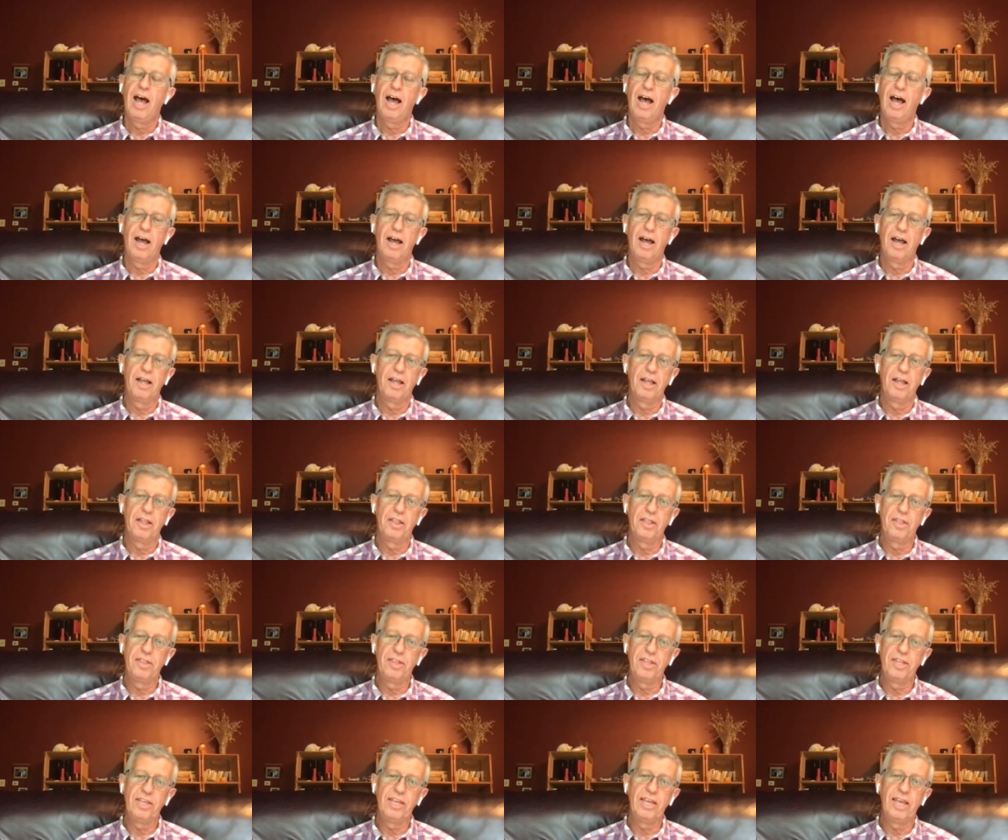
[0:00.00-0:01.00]
uh,
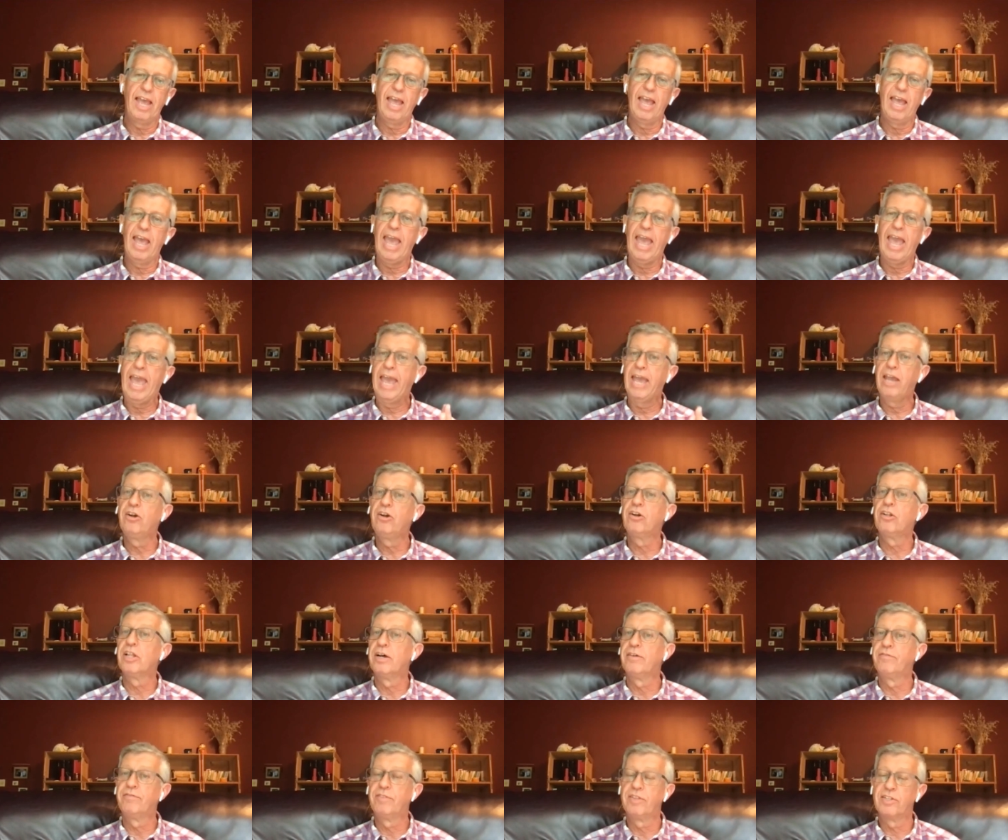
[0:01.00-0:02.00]
the
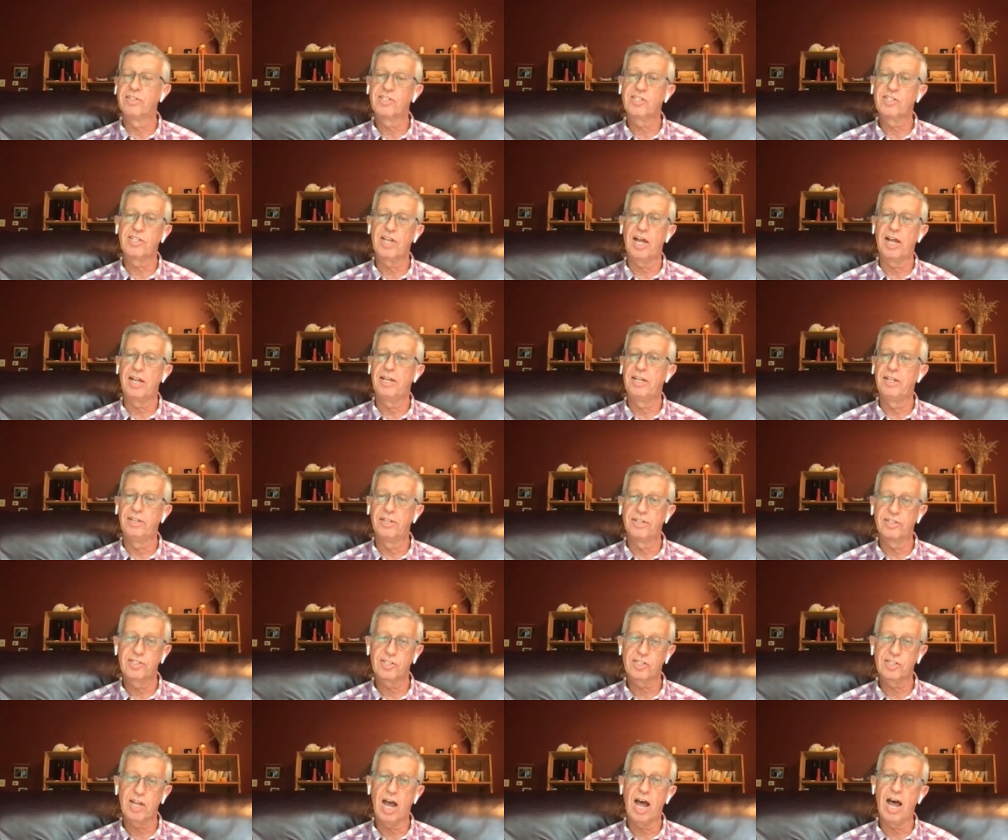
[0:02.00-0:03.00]
angle of the sun in
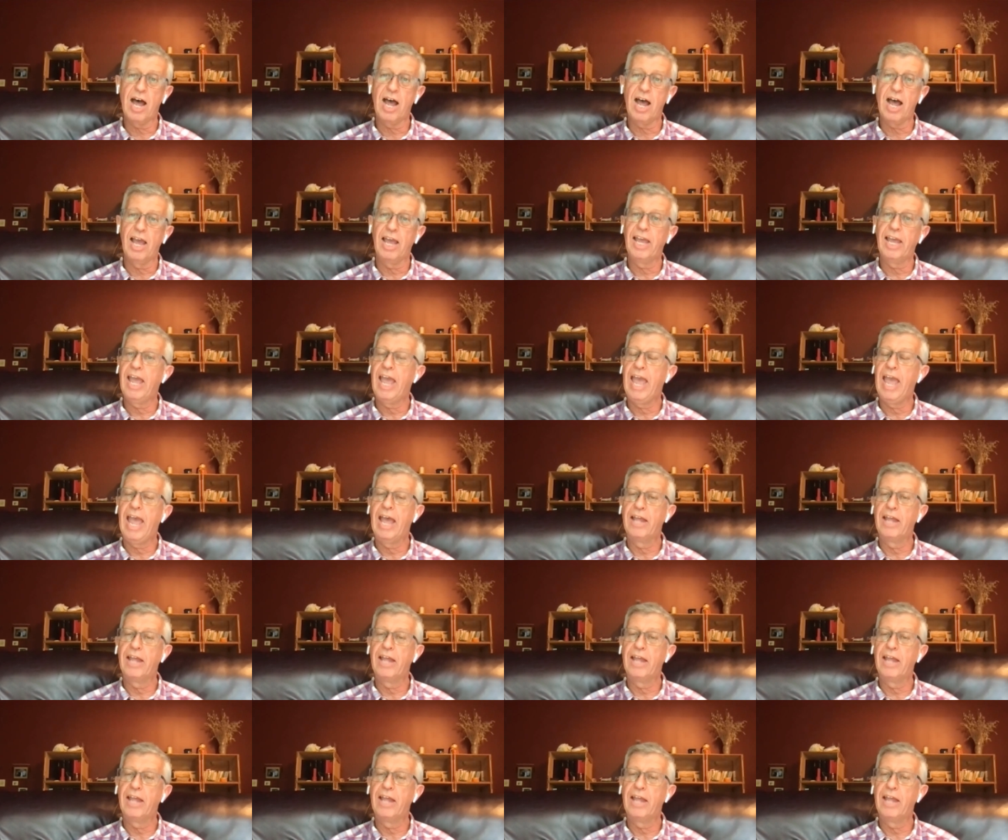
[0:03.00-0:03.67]
the sky